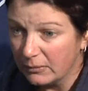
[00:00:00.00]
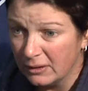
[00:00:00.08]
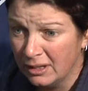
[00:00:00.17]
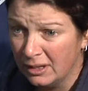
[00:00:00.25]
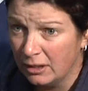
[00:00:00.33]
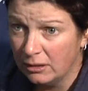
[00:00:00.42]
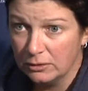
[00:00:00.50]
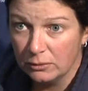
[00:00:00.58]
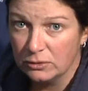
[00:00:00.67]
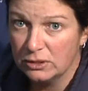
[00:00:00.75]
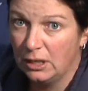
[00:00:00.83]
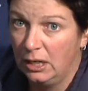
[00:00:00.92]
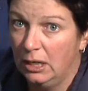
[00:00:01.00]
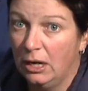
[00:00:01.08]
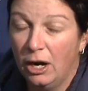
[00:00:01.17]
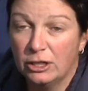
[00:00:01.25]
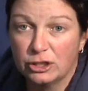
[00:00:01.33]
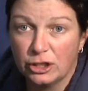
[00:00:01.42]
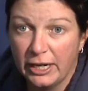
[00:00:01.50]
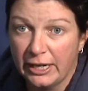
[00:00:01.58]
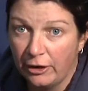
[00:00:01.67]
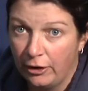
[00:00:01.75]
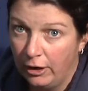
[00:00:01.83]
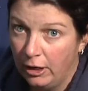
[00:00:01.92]
that don't start, our
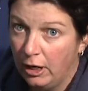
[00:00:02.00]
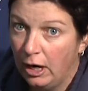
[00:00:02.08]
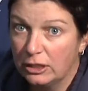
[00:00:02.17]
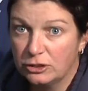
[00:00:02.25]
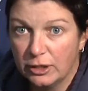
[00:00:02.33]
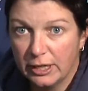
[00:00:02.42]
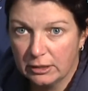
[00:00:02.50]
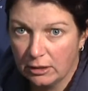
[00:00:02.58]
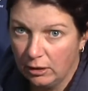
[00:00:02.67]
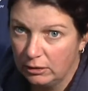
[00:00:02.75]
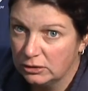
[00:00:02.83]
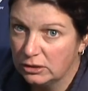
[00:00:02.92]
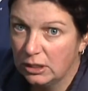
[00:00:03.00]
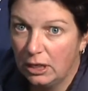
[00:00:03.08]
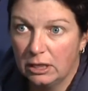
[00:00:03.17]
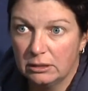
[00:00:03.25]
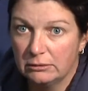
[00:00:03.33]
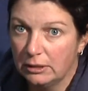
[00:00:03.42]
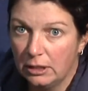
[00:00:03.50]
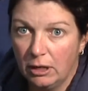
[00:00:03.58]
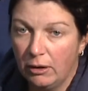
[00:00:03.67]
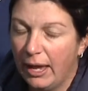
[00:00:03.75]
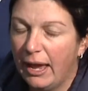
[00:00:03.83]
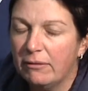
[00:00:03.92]
trainer, our strength coach, our, you
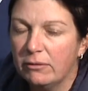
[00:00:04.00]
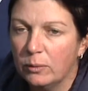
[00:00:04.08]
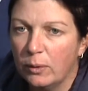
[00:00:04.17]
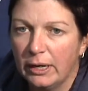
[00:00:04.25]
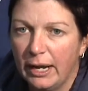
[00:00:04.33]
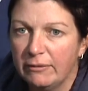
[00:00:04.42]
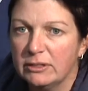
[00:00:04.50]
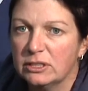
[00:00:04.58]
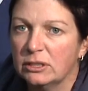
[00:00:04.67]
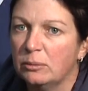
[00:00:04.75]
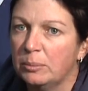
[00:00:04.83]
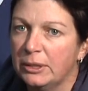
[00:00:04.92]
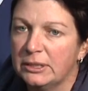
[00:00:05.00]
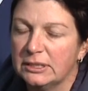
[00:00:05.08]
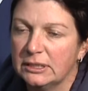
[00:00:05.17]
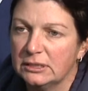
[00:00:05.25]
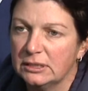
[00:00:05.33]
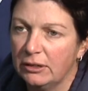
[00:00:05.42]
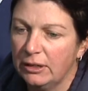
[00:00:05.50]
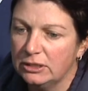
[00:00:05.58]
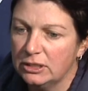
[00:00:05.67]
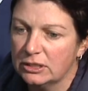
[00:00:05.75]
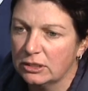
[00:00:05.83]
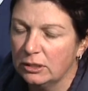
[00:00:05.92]
know, everyone, every single person. So I
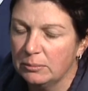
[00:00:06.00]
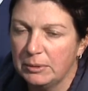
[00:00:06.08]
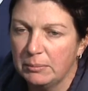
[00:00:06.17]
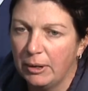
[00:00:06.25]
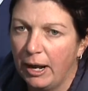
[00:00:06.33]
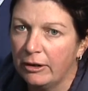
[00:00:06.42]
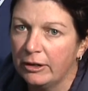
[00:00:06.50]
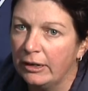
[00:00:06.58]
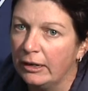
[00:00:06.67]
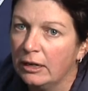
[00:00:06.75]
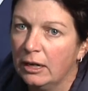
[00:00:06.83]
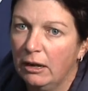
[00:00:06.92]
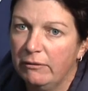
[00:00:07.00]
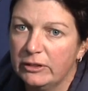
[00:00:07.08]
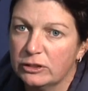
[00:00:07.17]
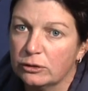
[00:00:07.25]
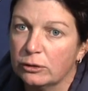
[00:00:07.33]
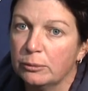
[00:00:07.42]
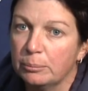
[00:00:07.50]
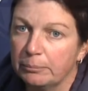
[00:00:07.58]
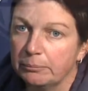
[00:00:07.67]
just couldn't be prouder of this group.